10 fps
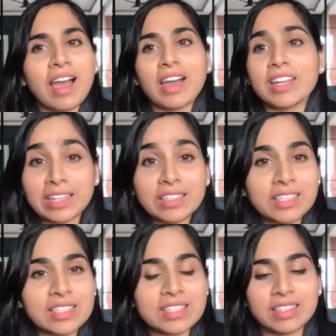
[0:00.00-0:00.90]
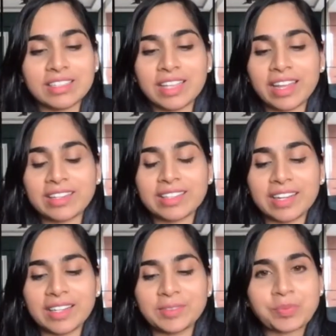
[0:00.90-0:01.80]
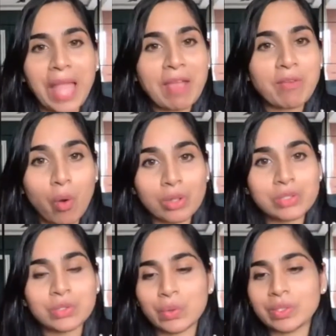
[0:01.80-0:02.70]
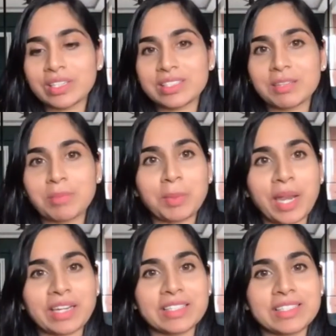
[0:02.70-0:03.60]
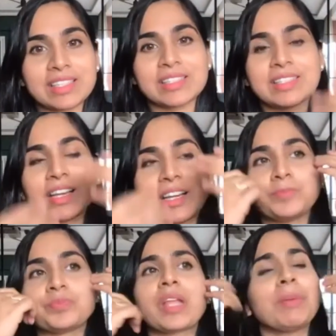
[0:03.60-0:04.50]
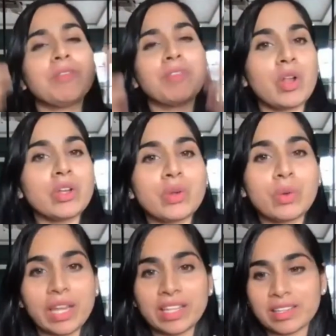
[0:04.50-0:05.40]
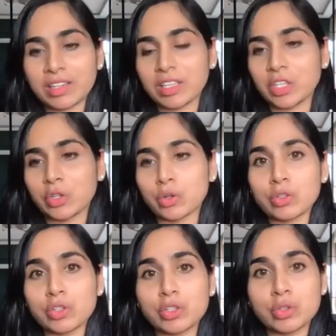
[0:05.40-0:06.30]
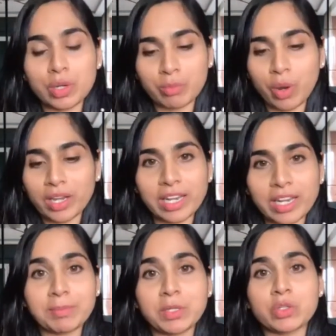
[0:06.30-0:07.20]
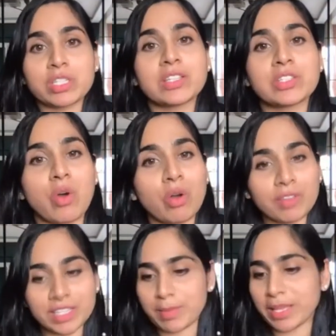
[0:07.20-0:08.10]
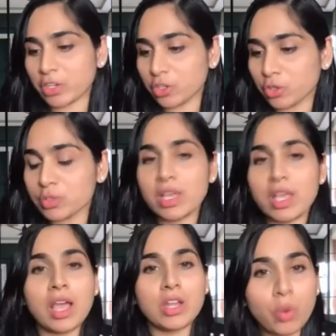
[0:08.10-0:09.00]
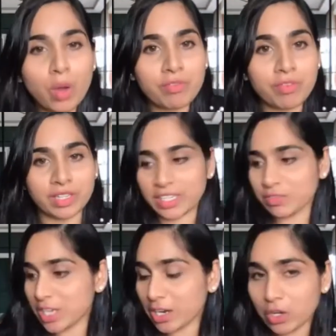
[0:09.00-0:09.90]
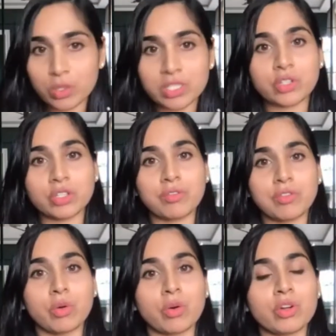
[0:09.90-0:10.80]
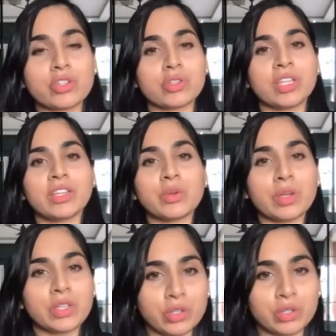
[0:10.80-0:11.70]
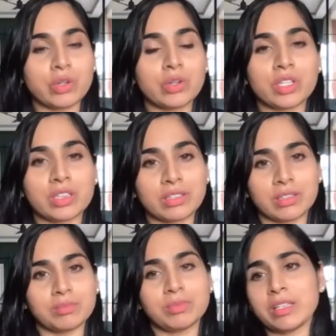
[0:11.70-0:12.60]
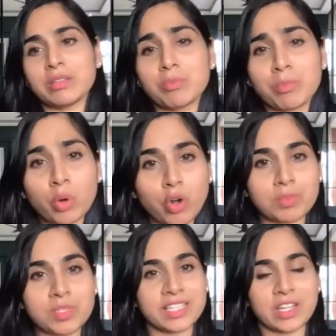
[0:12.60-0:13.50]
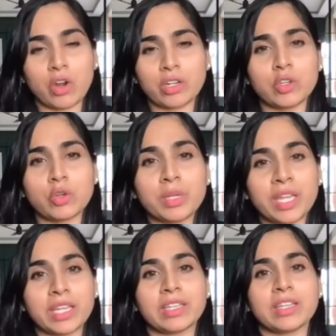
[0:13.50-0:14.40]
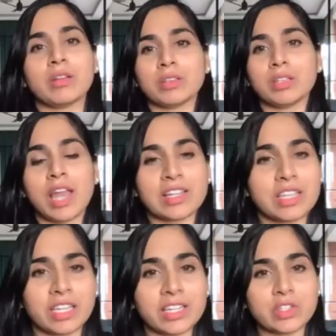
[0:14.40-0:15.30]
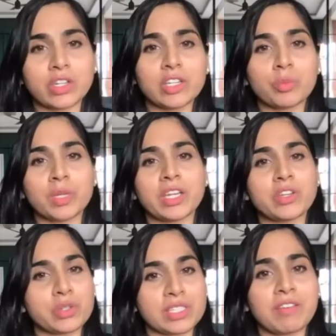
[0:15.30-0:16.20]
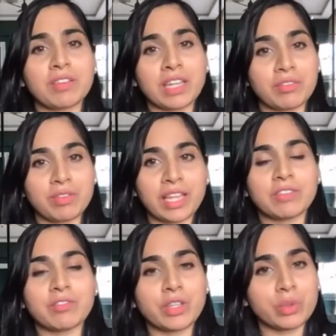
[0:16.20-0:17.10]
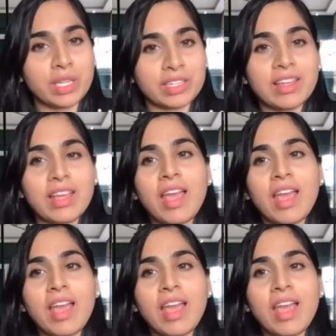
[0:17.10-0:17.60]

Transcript: Another concern that I've also noticed in my practice is, we all know, like, to avoid light pollution, it's always better to use lower fittings which are closer to the floor, so that the more objects are not illuminated, the larger area is not illuminated, you just have enough lighting where you need.